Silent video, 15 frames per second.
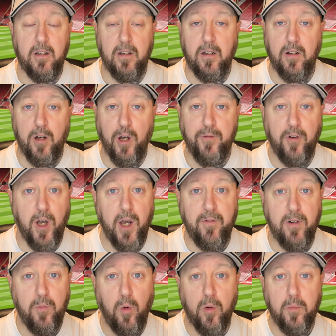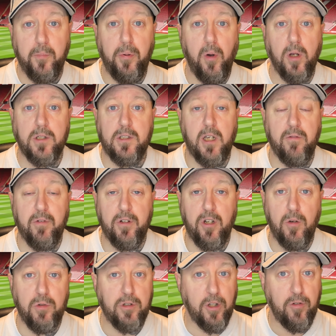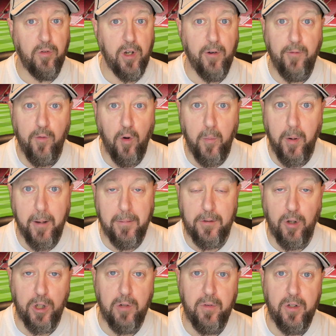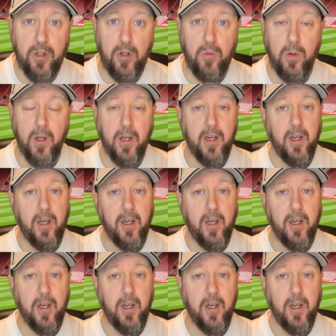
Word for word: you know, for every one person that renews to three or four people not to renew,